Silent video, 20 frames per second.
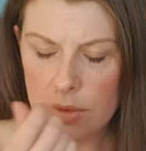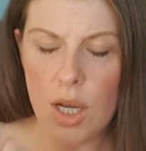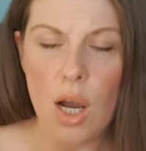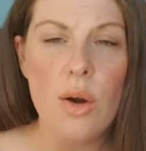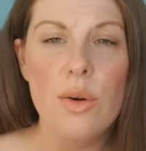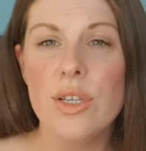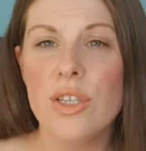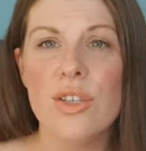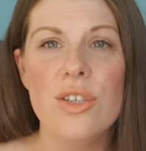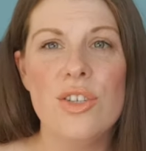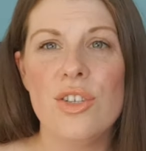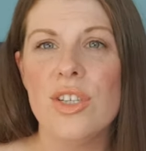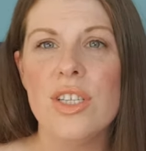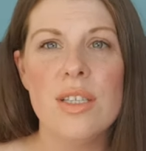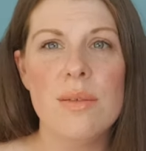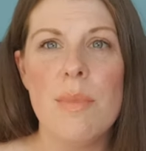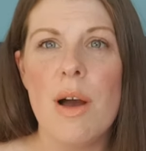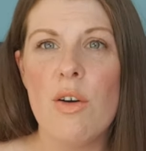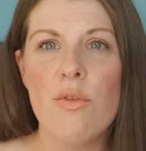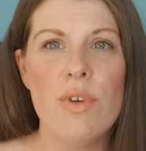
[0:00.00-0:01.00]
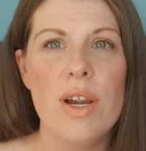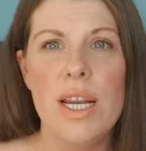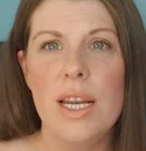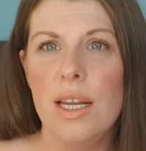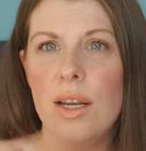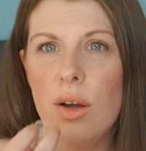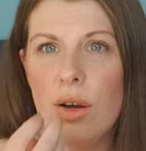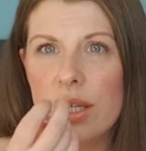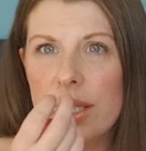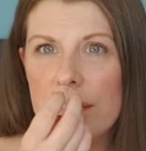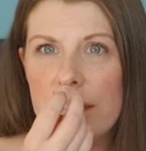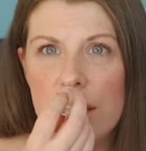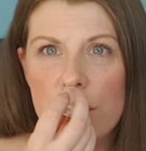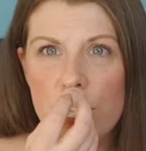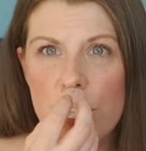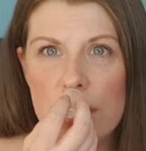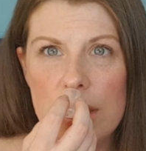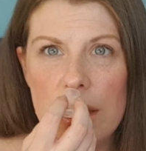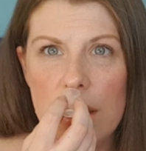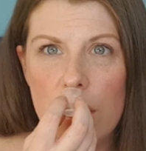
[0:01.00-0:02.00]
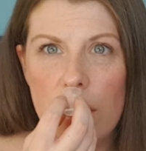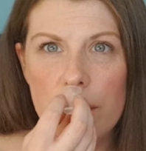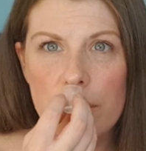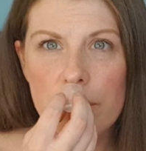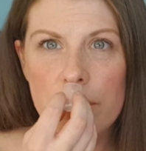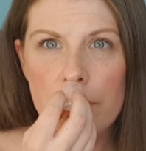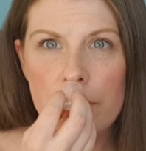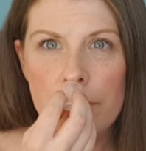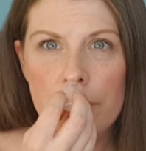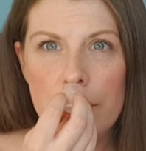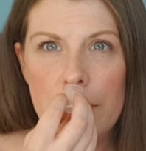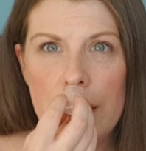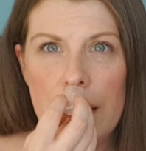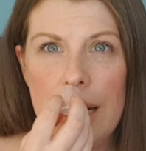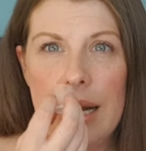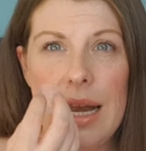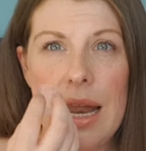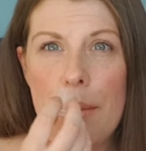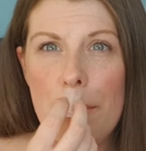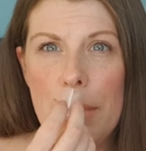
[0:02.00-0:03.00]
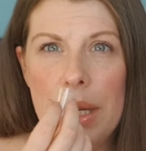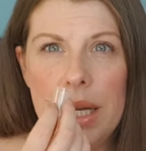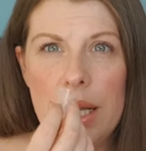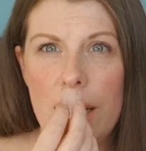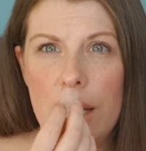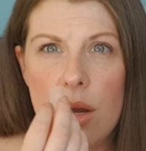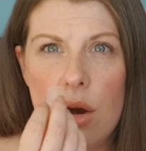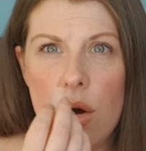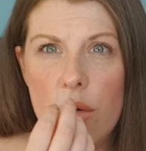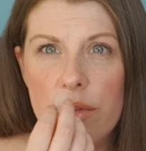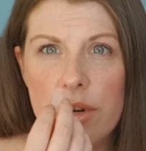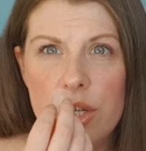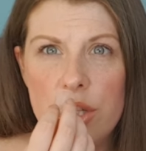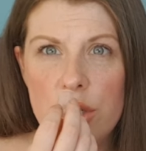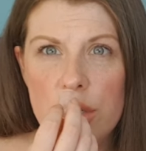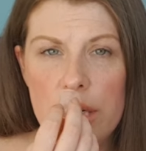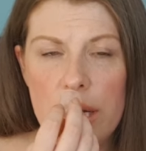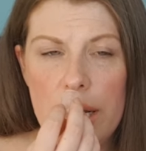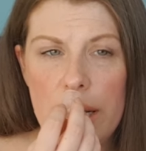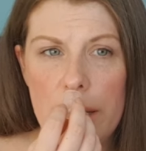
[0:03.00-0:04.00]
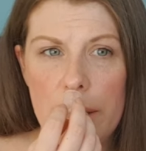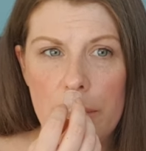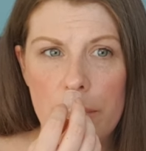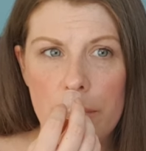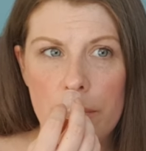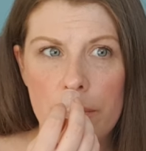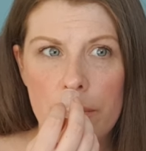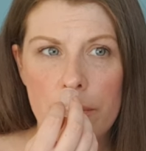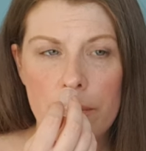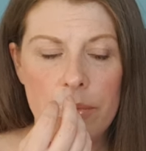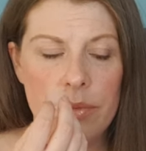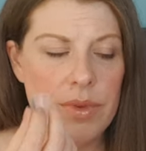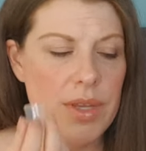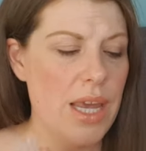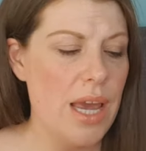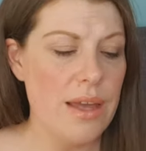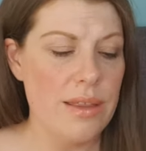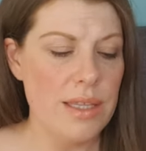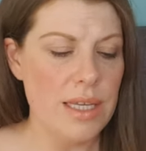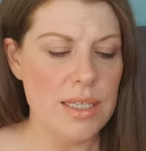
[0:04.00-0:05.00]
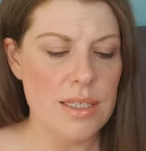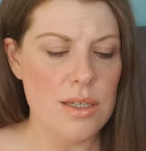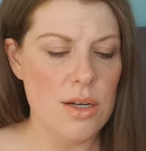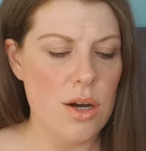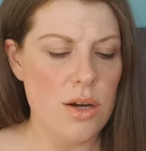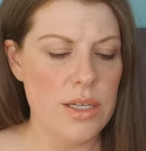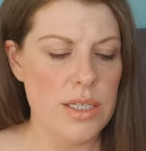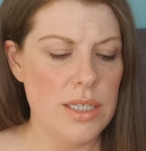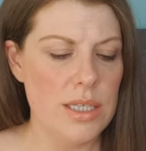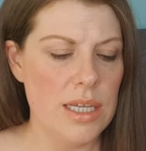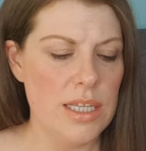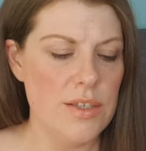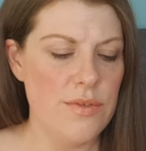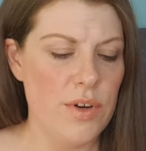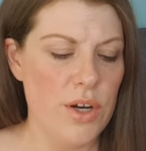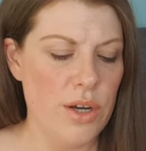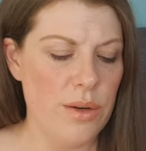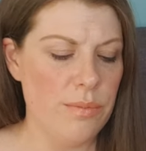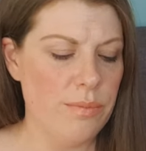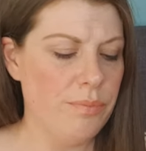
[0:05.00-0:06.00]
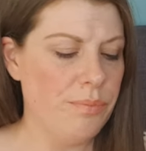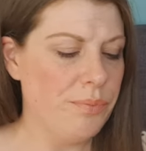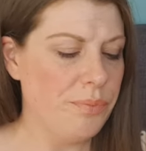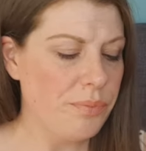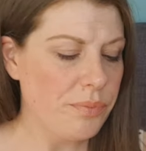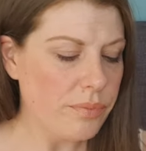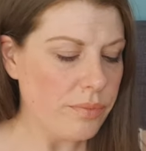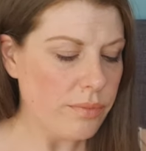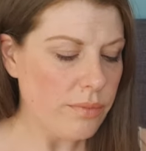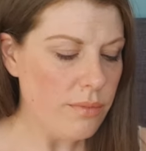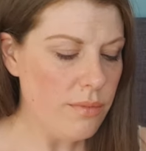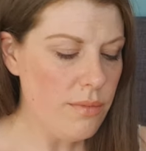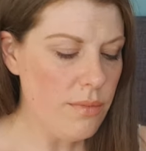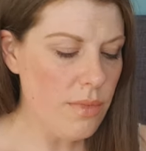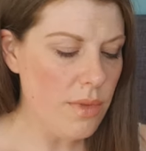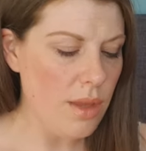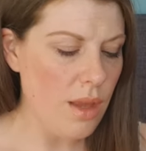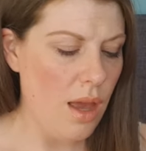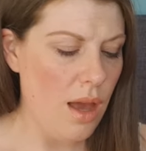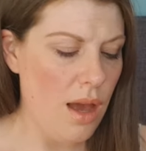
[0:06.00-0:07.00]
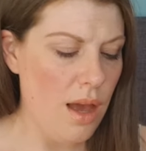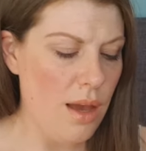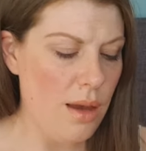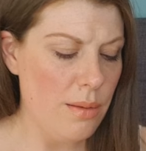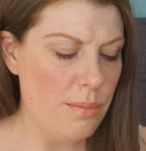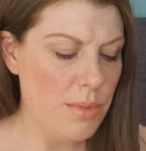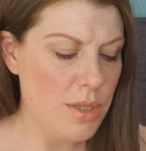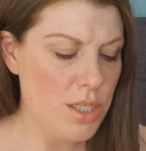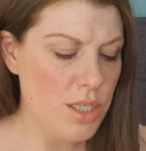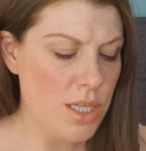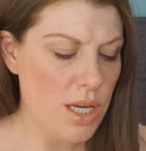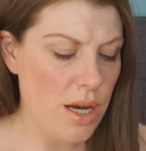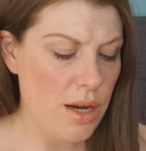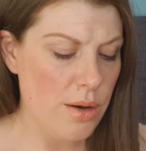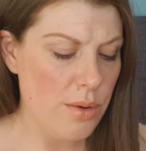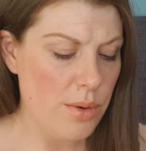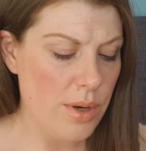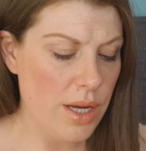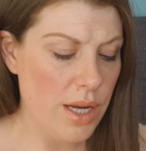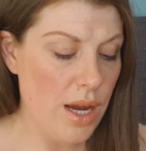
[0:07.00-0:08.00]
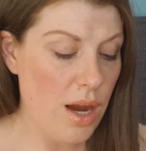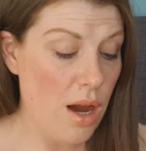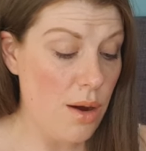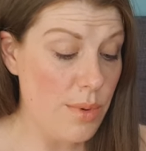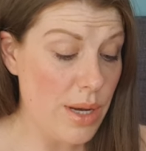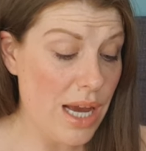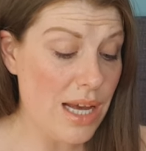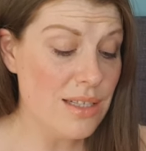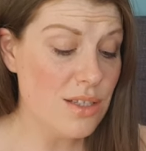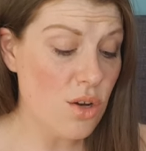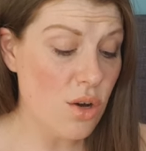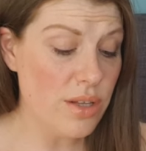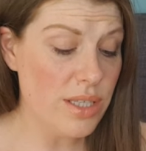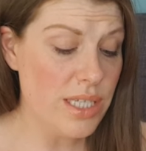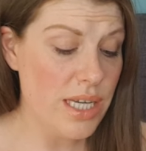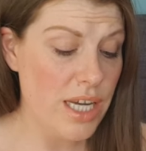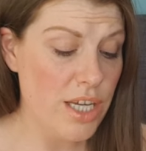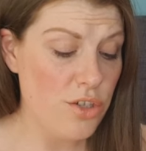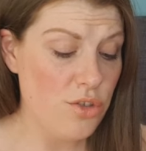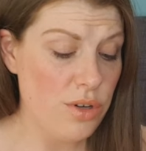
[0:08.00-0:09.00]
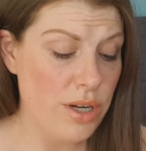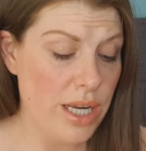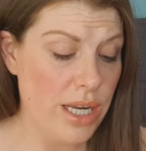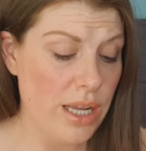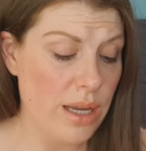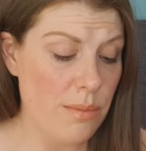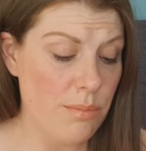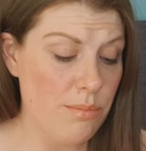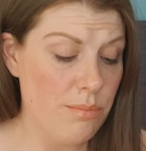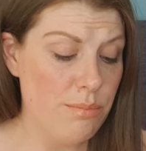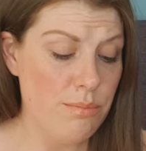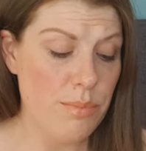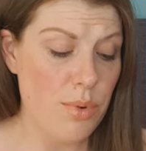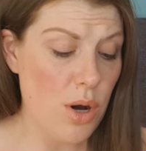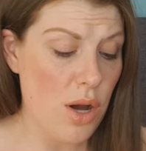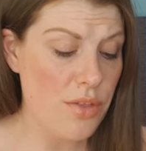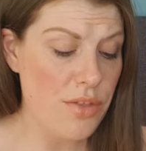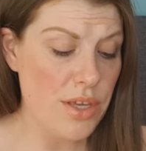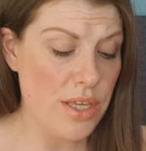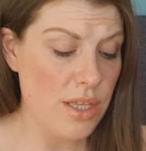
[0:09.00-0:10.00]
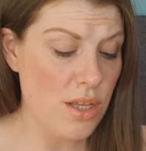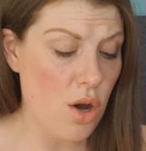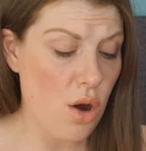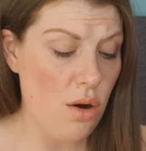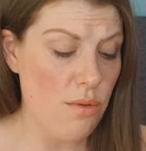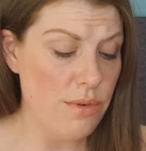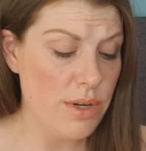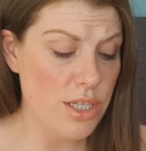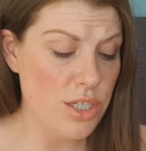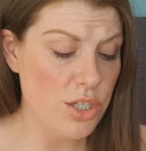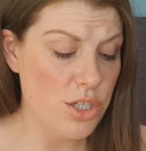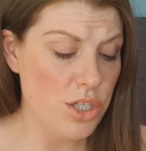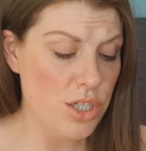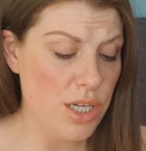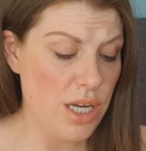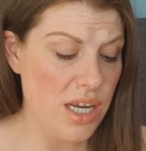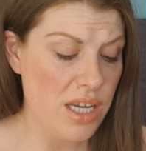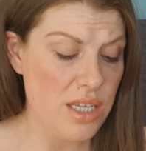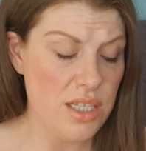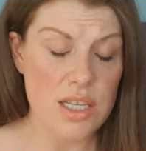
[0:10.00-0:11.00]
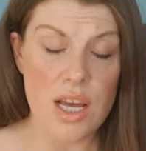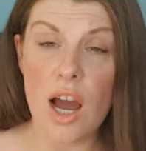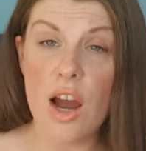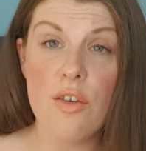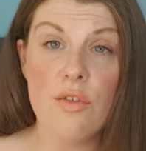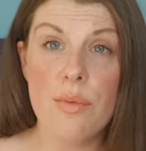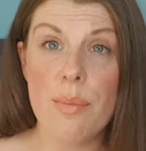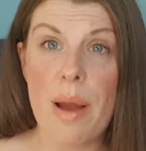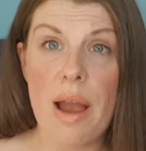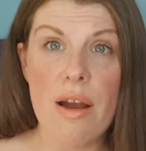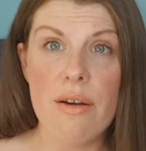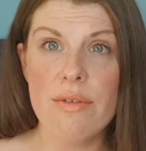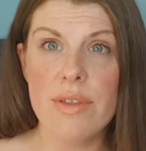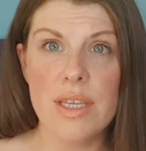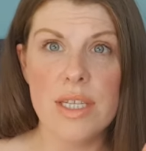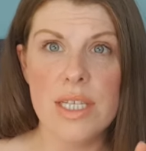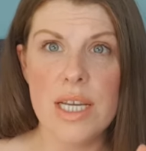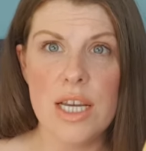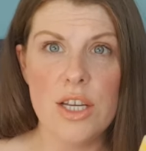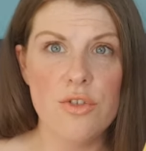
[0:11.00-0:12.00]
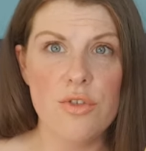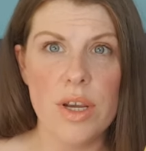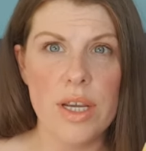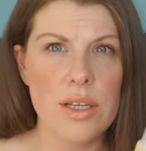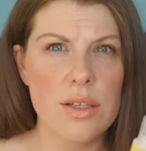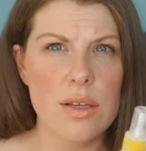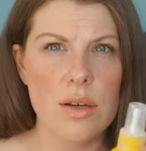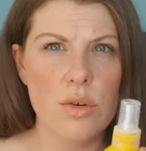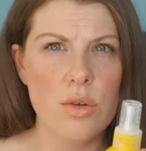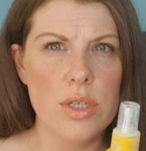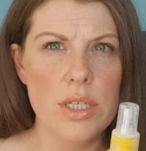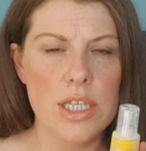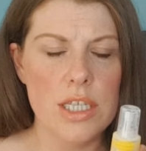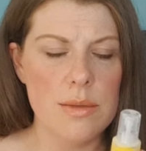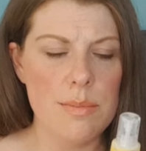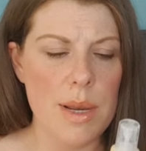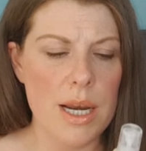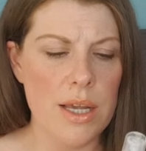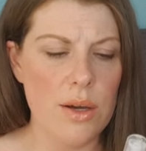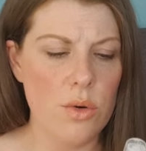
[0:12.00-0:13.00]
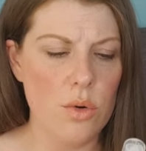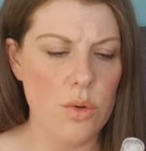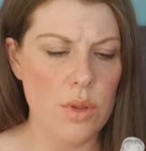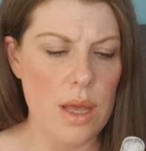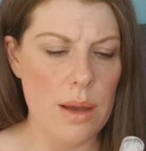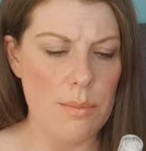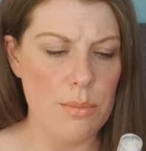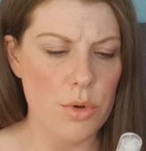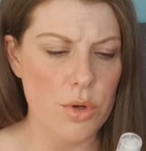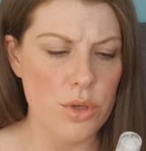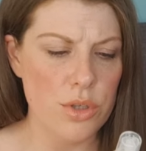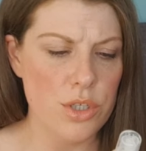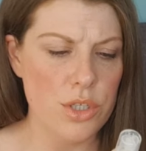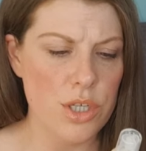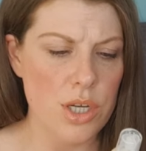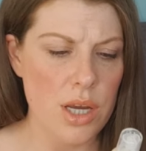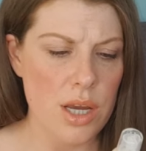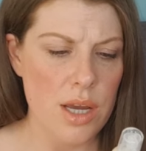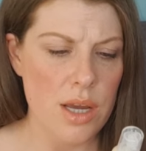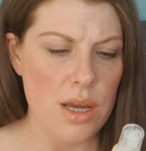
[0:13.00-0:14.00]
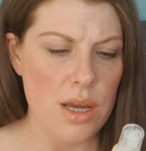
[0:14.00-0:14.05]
Oh, it does just smell really like citrusy, like lemony, orangey. Yeah, that's nice, that's fine. It has got tea tree in it, but I think the orange is overpowering the tea tree because I couldn't smell it all that much.